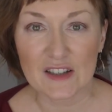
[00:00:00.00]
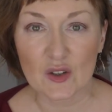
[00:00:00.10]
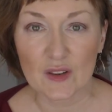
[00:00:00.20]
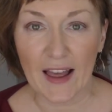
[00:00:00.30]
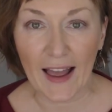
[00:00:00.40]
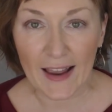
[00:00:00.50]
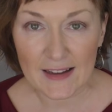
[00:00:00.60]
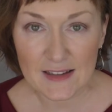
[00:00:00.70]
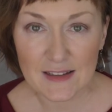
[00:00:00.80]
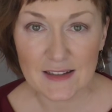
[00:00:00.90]
to
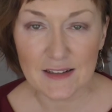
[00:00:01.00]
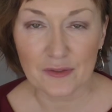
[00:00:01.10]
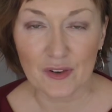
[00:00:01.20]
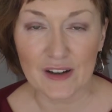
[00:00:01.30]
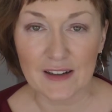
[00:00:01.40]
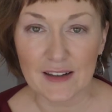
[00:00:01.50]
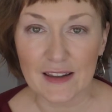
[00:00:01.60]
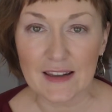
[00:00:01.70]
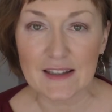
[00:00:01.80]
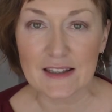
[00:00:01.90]
last for at
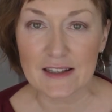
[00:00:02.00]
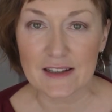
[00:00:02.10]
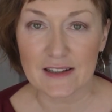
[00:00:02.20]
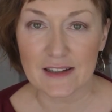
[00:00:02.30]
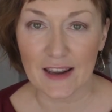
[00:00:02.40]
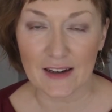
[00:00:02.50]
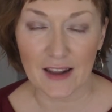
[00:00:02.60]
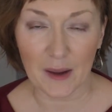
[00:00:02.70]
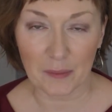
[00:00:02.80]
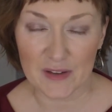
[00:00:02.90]
least
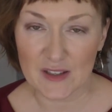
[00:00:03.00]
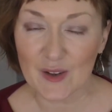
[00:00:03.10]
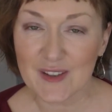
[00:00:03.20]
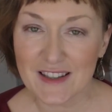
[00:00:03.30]
10 episodes.